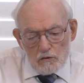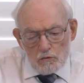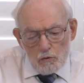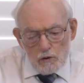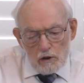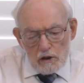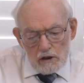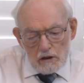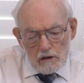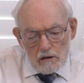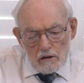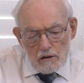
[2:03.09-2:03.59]

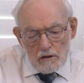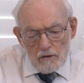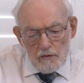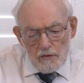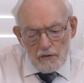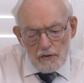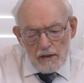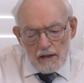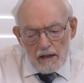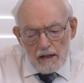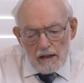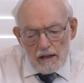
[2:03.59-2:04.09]
will,
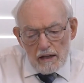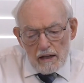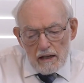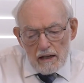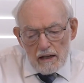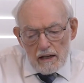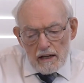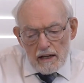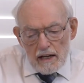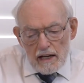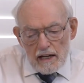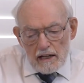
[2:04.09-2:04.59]

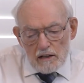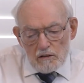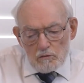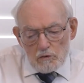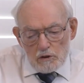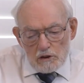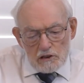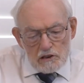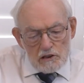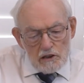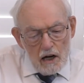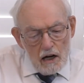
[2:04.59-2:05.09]
and
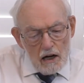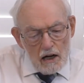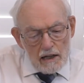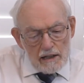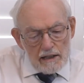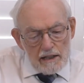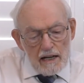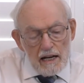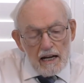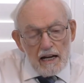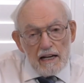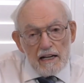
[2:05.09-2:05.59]
was
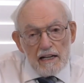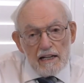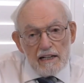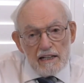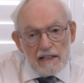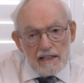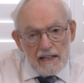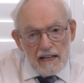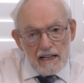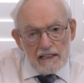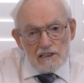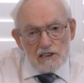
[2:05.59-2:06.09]
not a
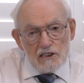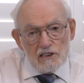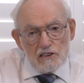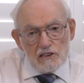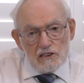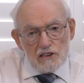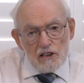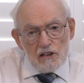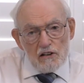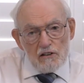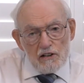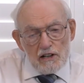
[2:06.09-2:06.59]

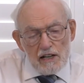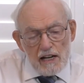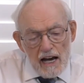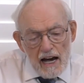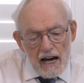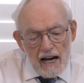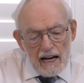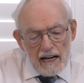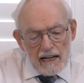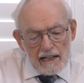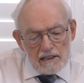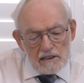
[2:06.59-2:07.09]
necessary
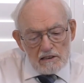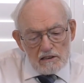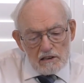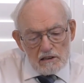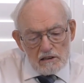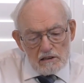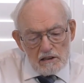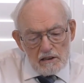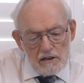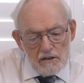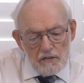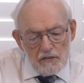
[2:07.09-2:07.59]
act.
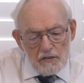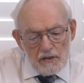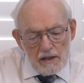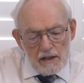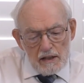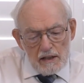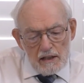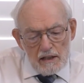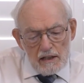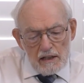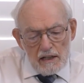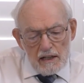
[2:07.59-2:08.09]

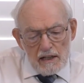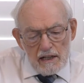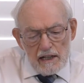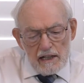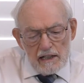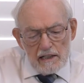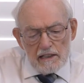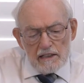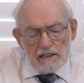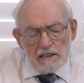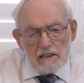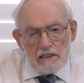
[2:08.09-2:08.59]
He
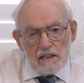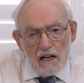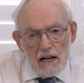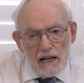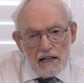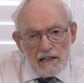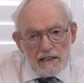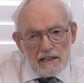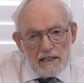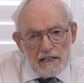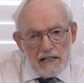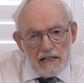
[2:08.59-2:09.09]
did
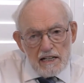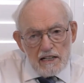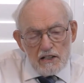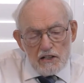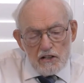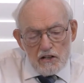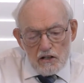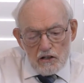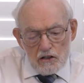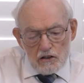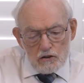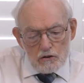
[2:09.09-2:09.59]
not need
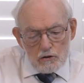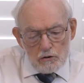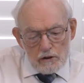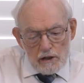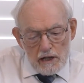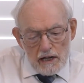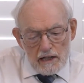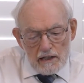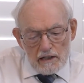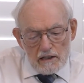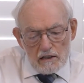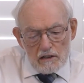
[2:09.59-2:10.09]
to
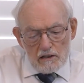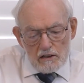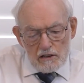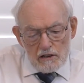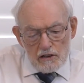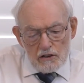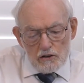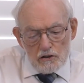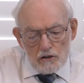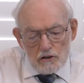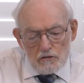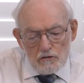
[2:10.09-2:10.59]
create the
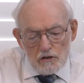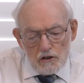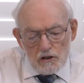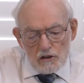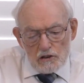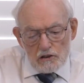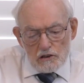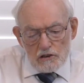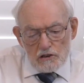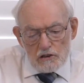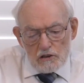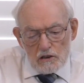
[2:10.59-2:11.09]

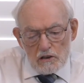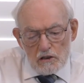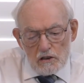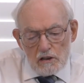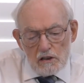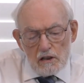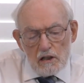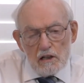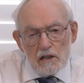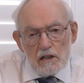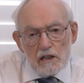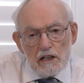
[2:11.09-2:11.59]
universe.
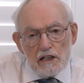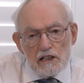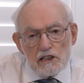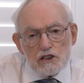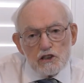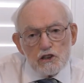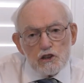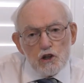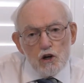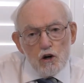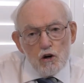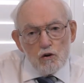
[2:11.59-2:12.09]
He
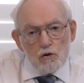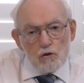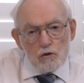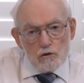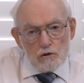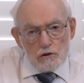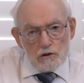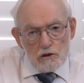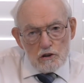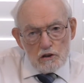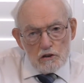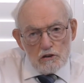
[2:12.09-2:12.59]

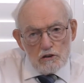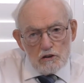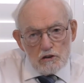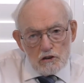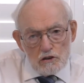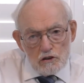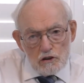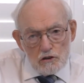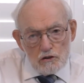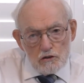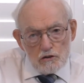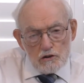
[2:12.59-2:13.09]
chose to
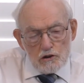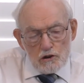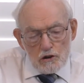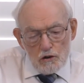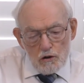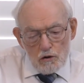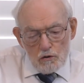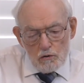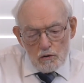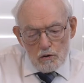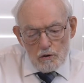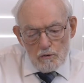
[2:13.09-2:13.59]
do
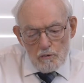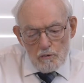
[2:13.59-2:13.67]
so.